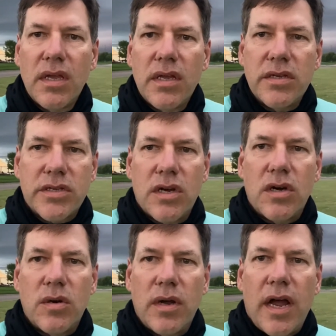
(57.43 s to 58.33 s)

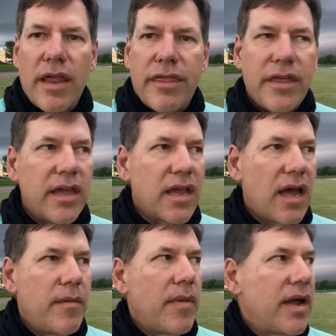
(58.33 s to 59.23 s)
So I think
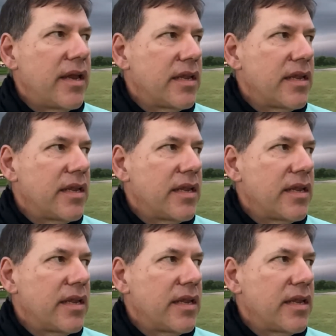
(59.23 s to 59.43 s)
I might